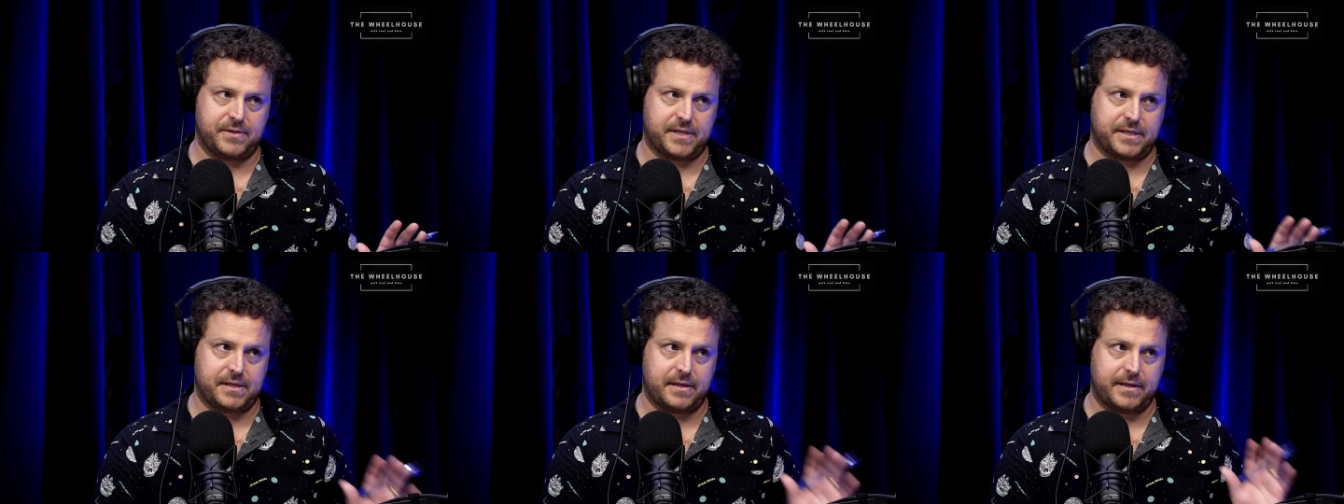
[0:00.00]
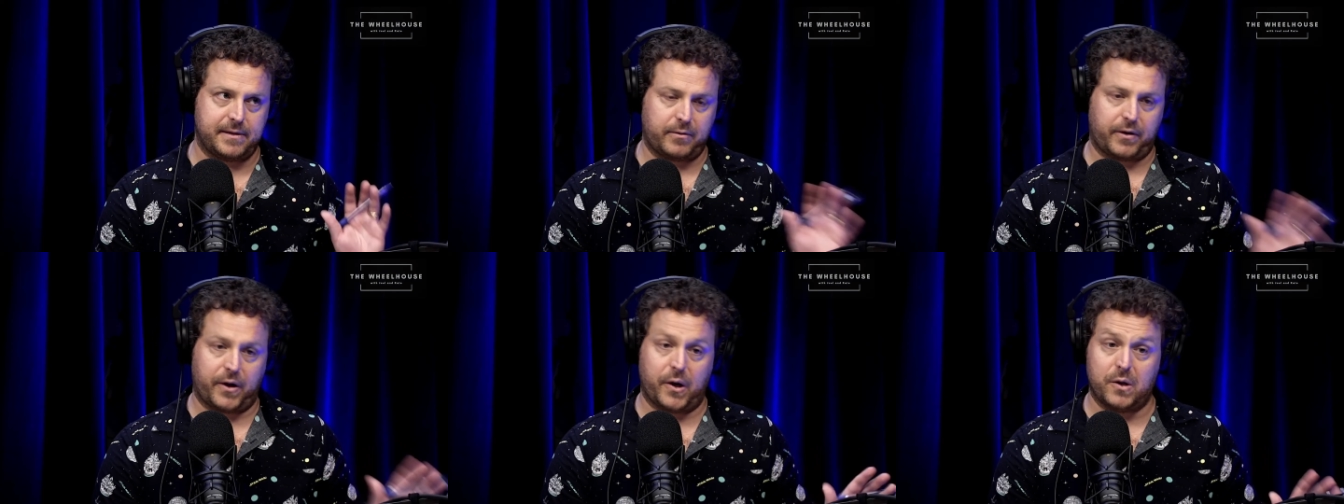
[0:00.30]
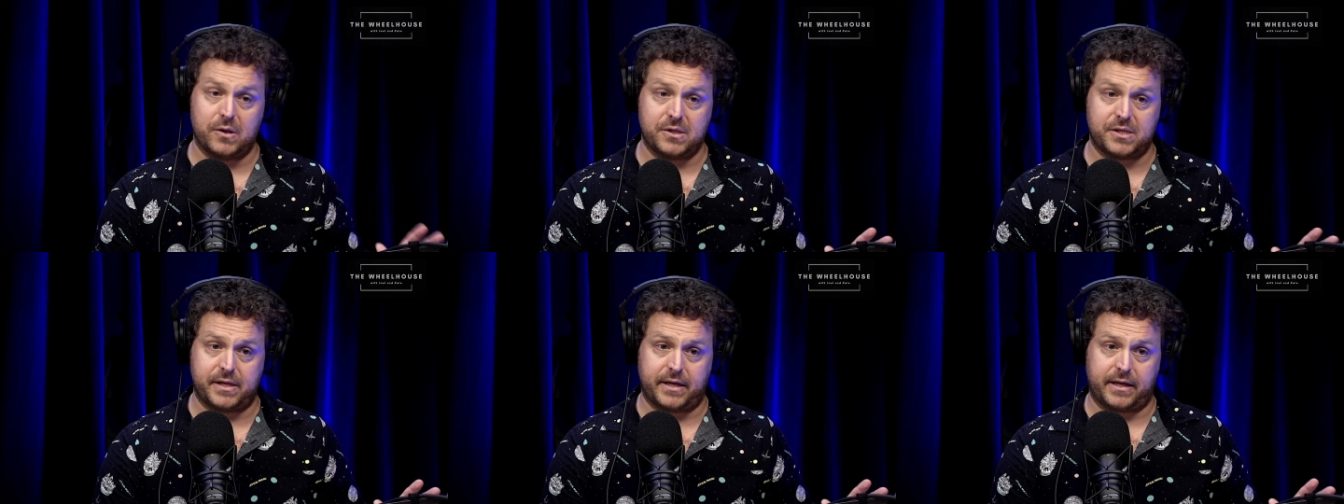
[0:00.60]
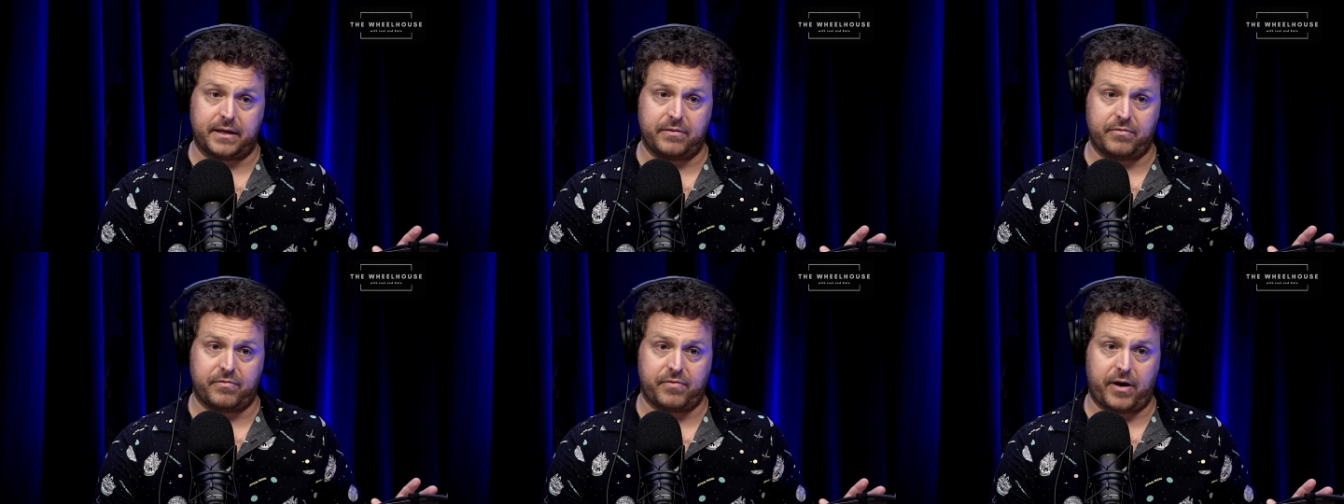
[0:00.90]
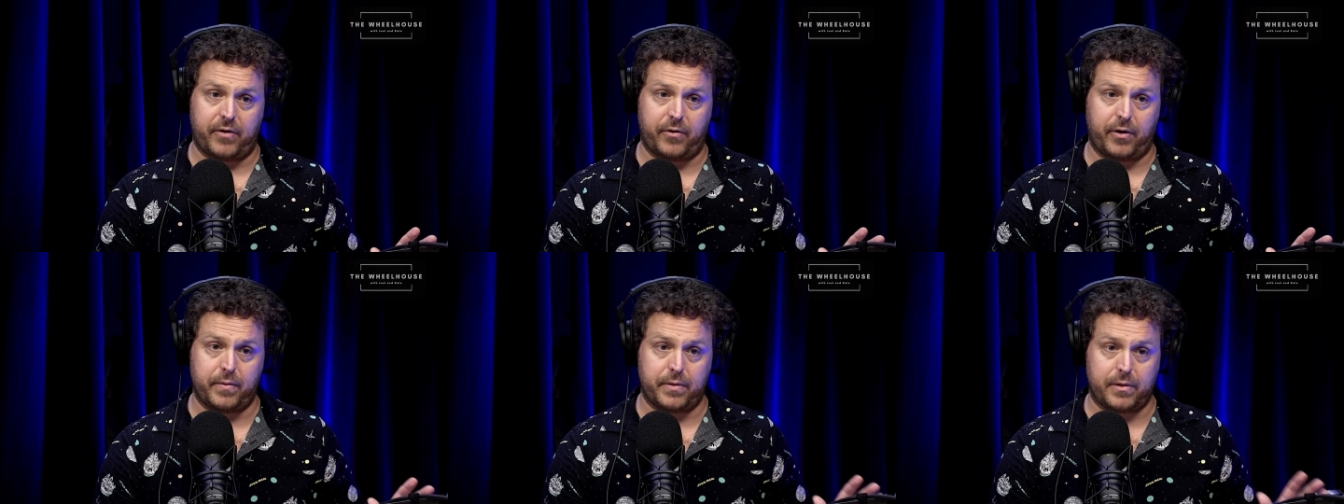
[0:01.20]
There's a little girl sitting in the
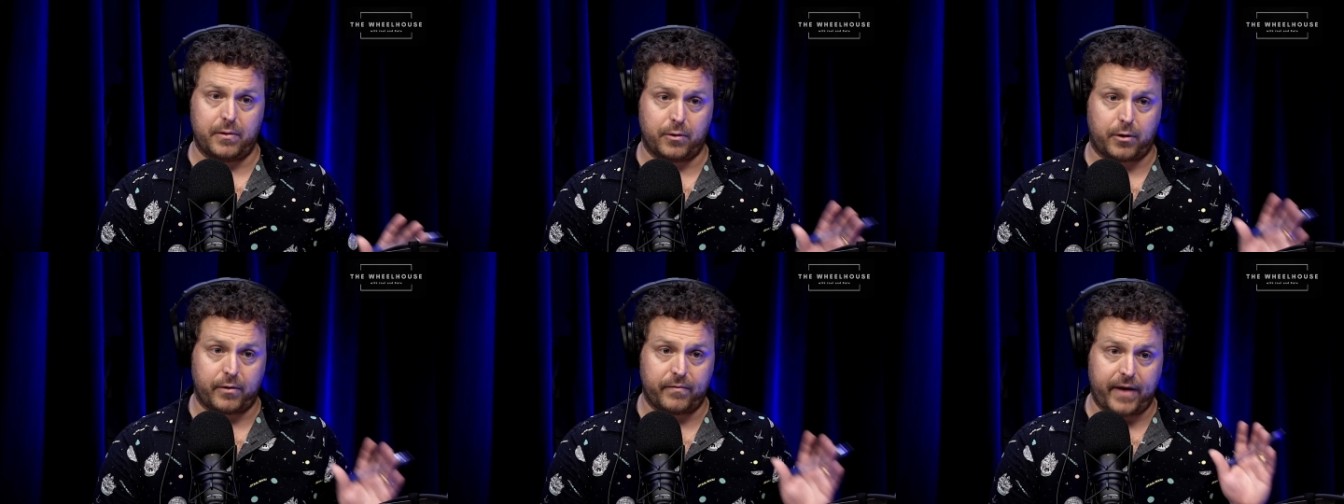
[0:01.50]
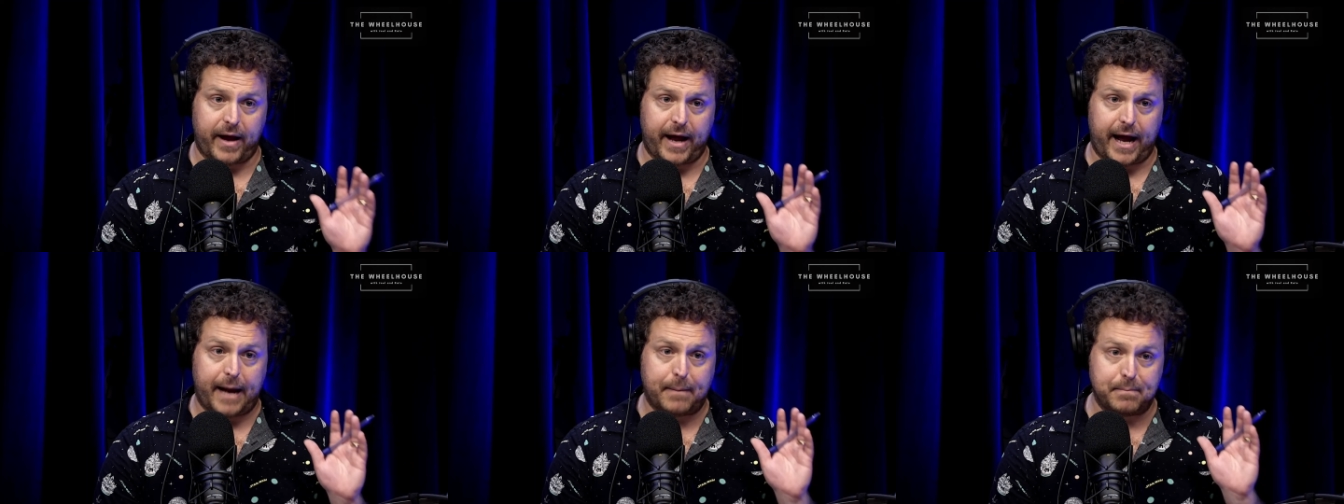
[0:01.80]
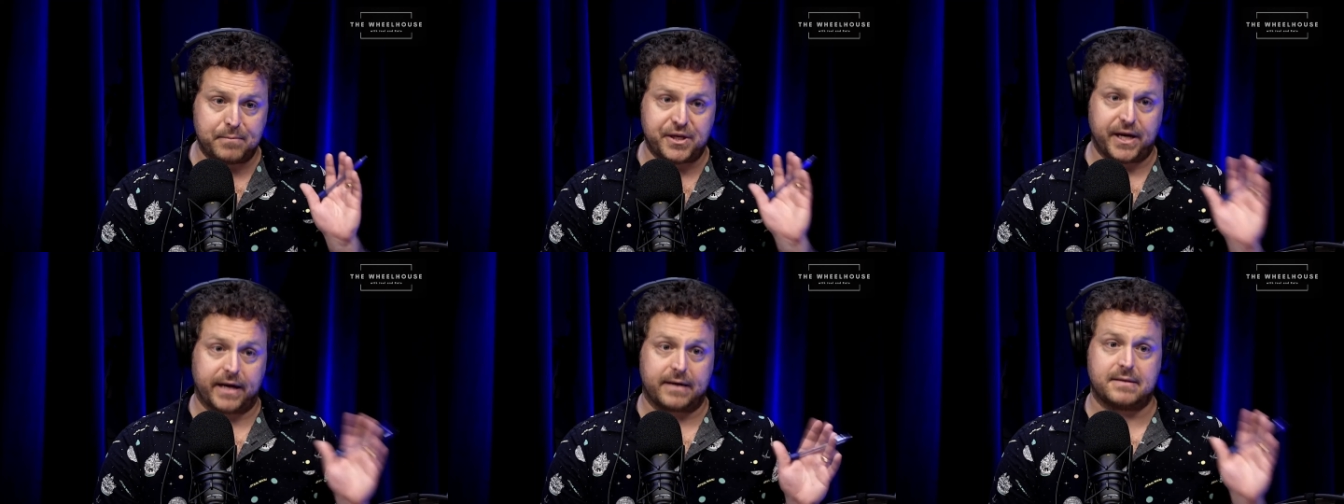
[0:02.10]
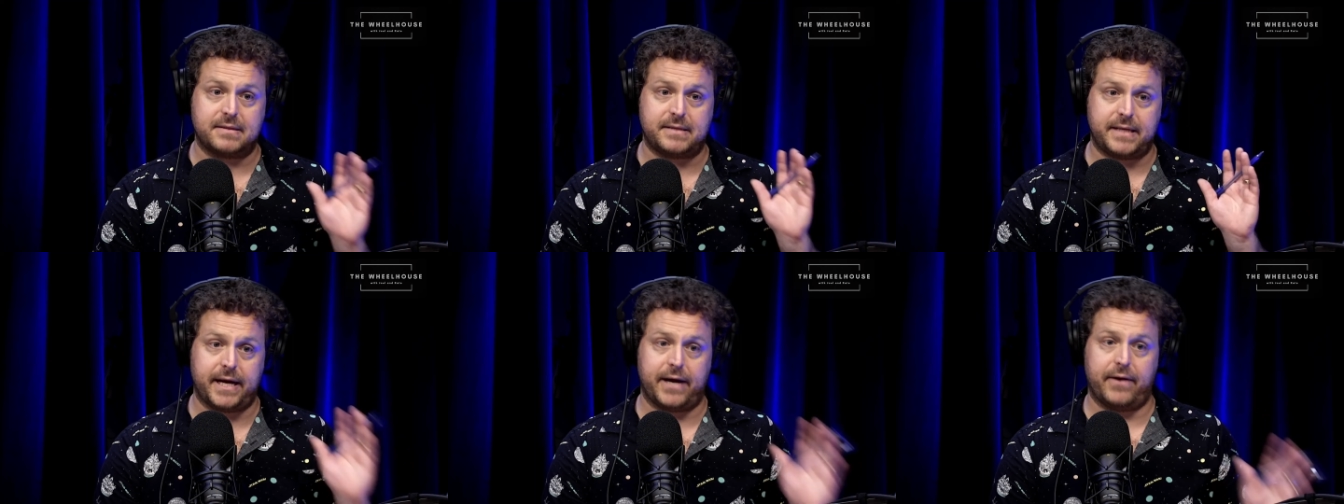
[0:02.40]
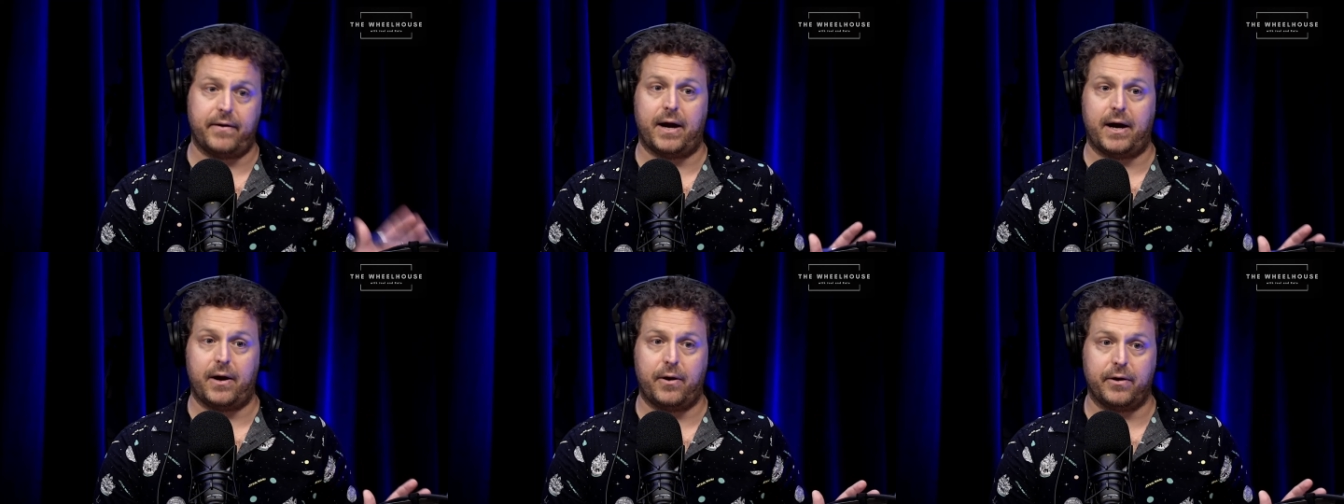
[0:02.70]
front row with a look of abject
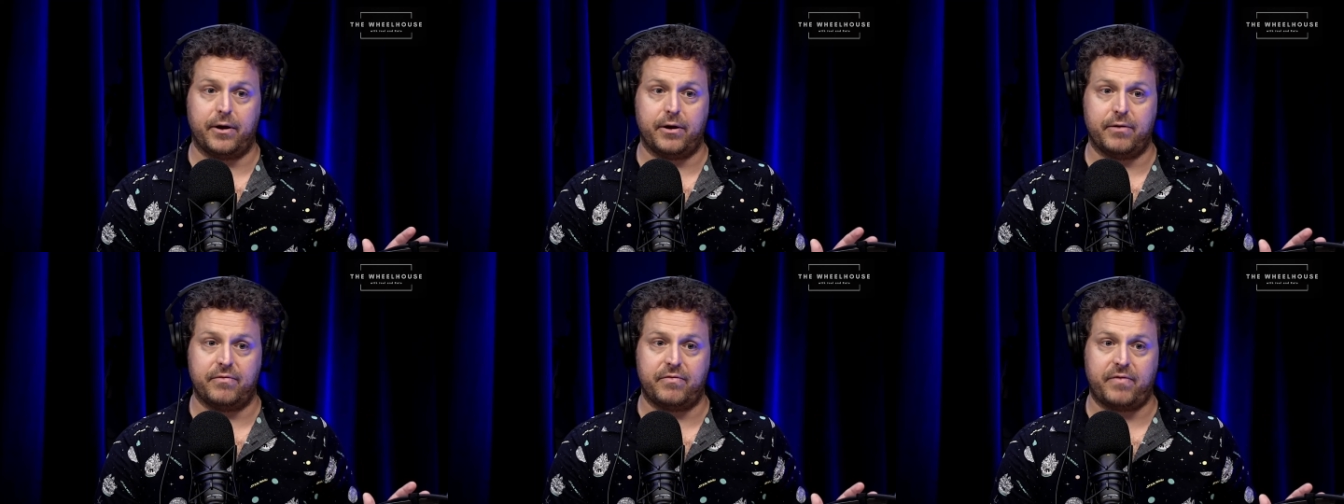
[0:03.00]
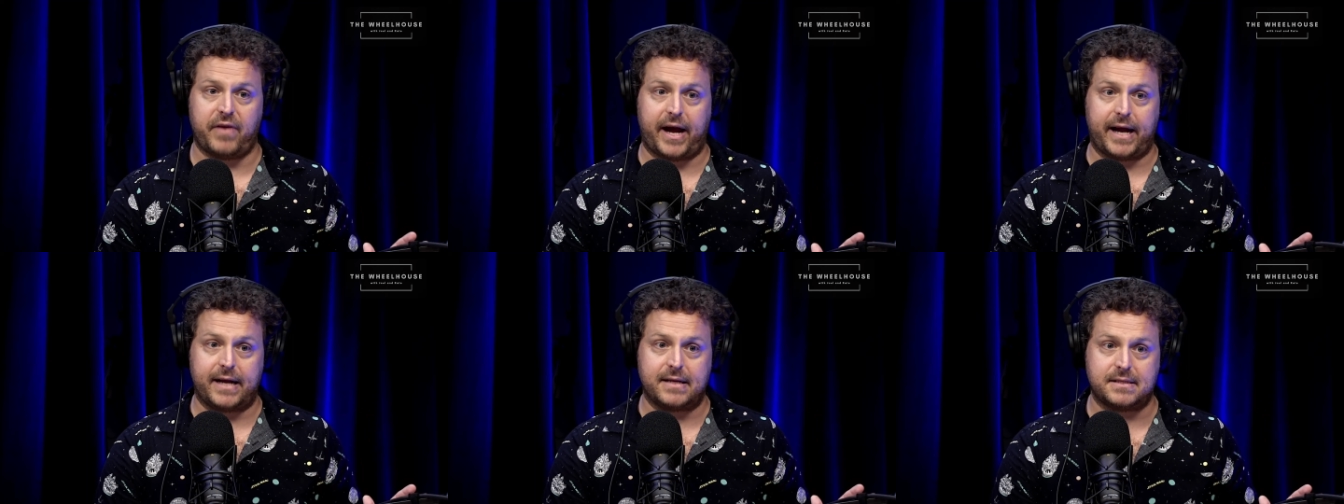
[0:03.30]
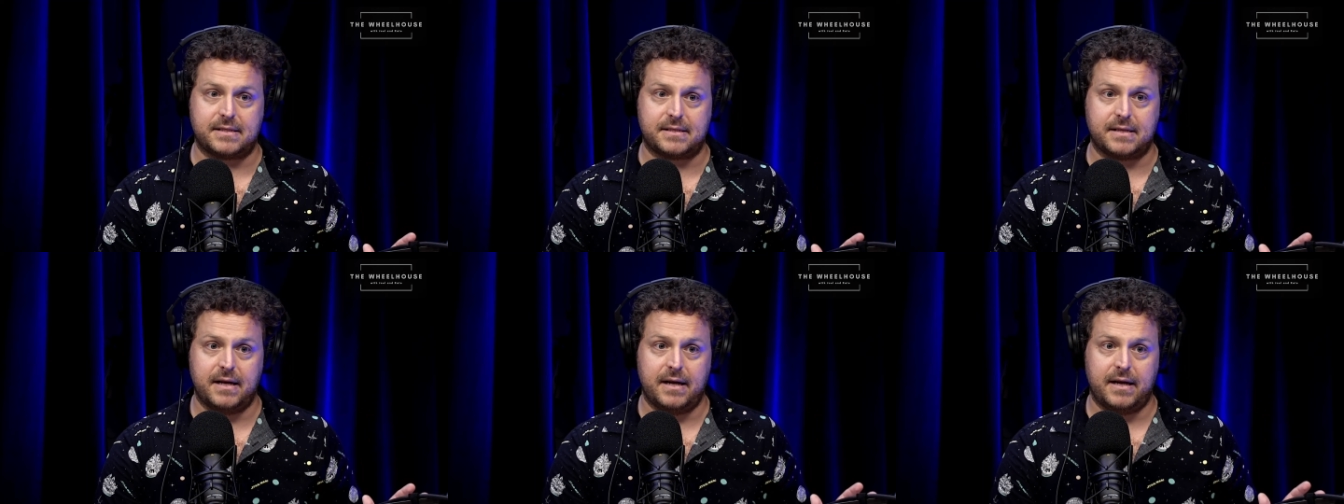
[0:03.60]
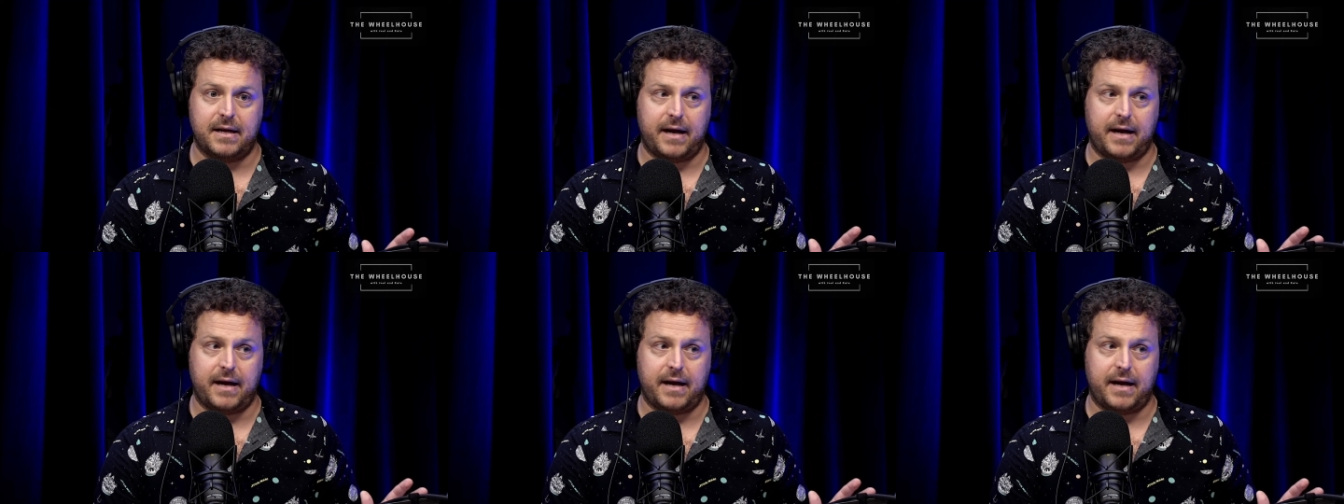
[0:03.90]
terror on her face.